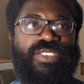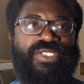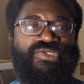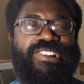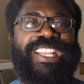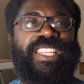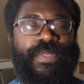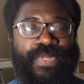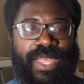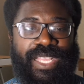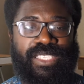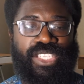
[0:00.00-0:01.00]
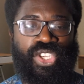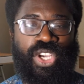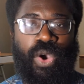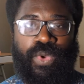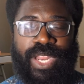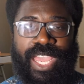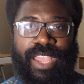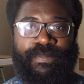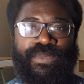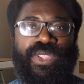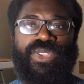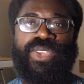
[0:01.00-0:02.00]
greater things. You go there,
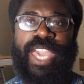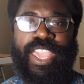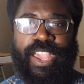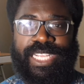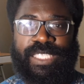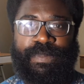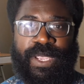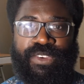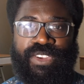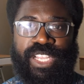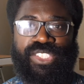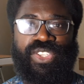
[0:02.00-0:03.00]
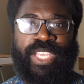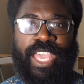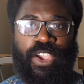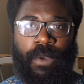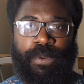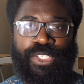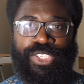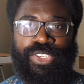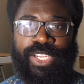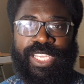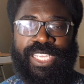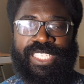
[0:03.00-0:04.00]
you get your experience, you get your
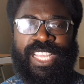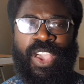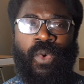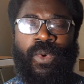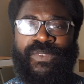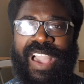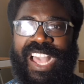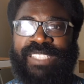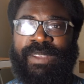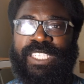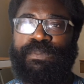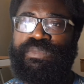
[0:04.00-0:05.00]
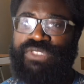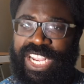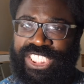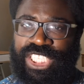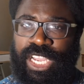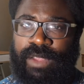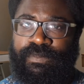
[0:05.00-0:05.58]
opportunities without as much pressure.